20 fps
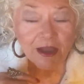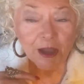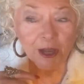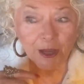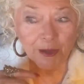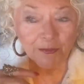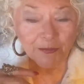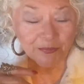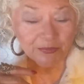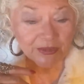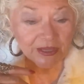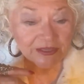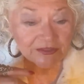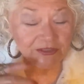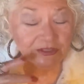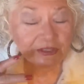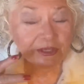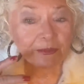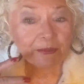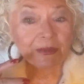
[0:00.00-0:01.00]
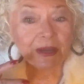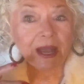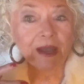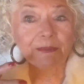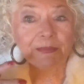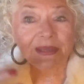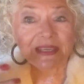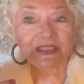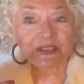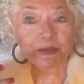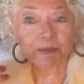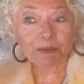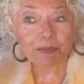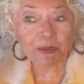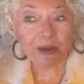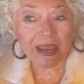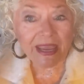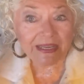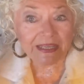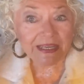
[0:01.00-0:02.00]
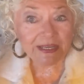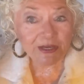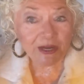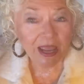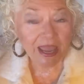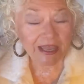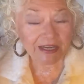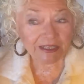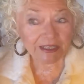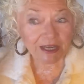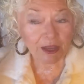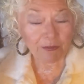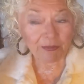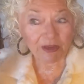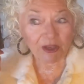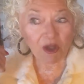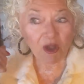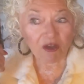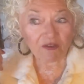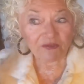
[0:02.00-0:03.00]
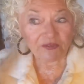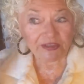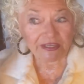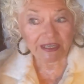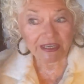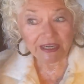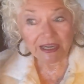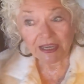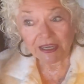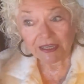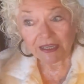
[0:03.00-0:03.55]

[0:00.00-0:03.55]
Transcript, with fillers: a piece of bread and a cup of coffee